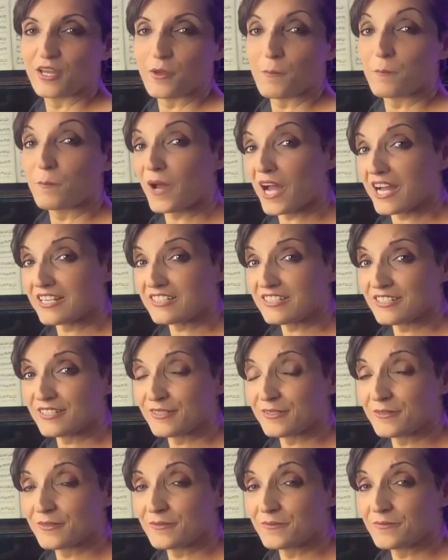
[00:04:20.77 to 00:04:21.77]
But
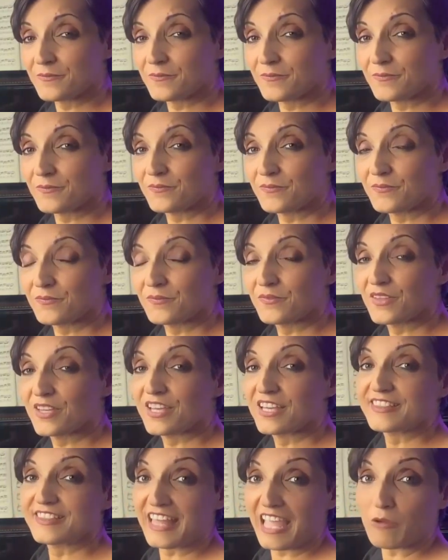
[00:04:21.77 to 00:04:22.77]

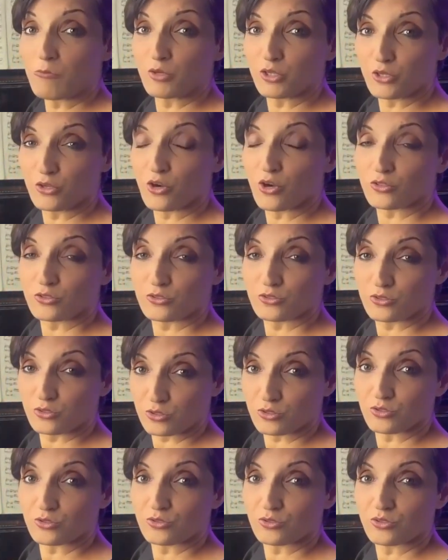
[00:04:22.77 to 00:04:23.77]
then we go
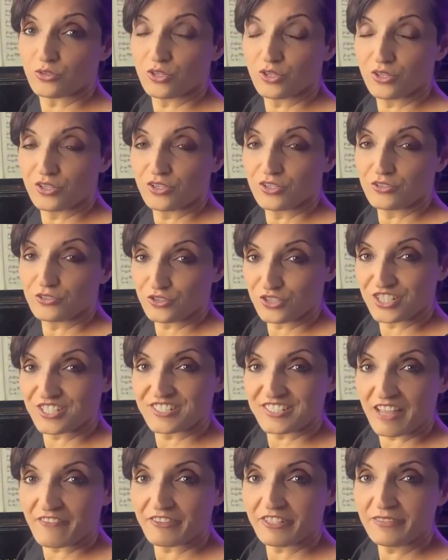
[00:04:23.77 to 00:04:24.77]
to
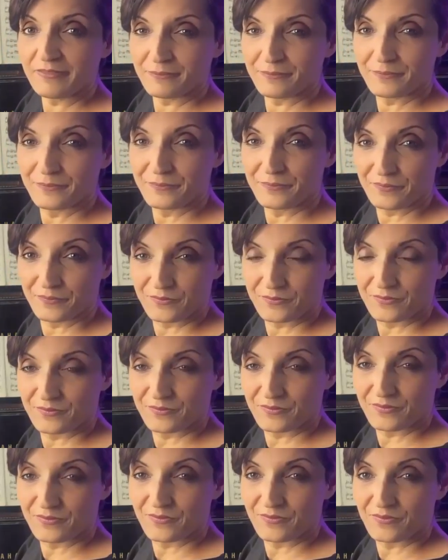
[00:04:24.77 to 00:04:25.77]
G7.
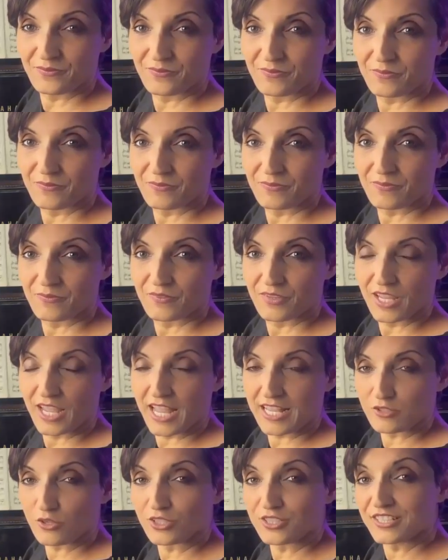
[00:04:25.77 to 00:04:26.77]

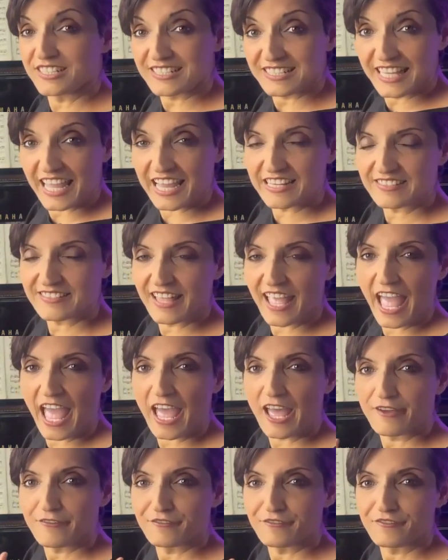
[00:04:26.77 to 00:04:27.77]
And so in this case,
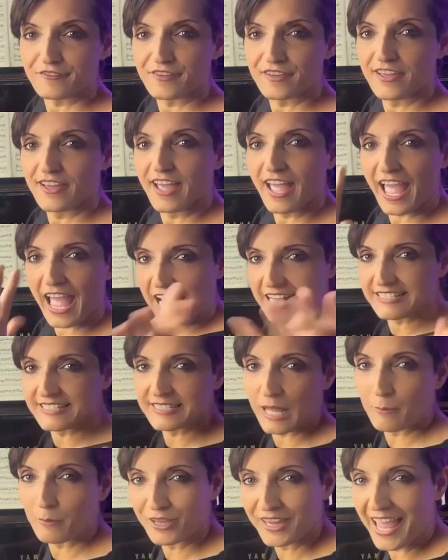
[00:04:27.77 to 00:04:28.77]
F has a
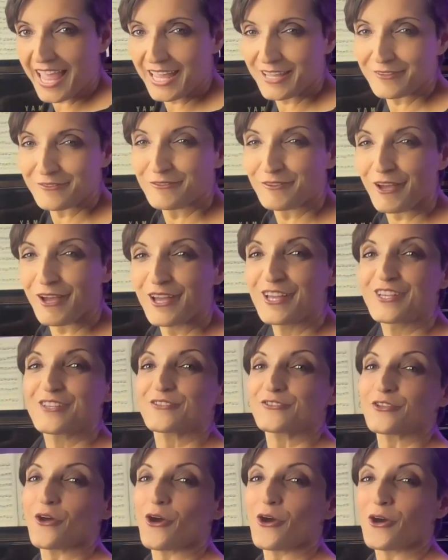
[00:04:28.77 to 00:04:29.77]
double life.
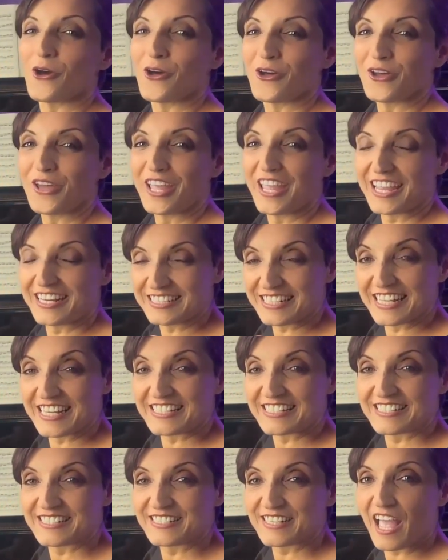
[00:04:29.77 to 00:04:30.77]
So it
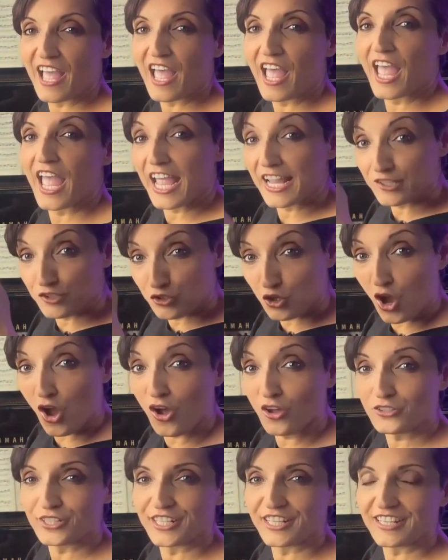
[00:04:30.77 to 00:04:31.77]
is a
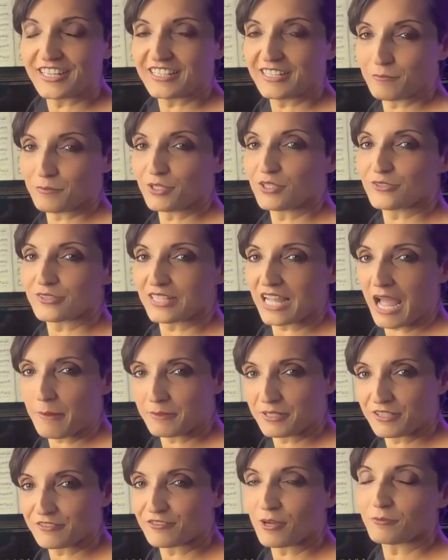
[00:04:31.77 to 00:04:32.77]
tonic because
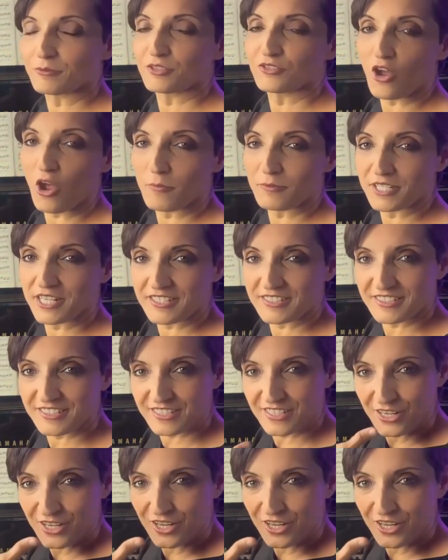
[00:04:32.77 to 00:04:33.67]
coming from dominant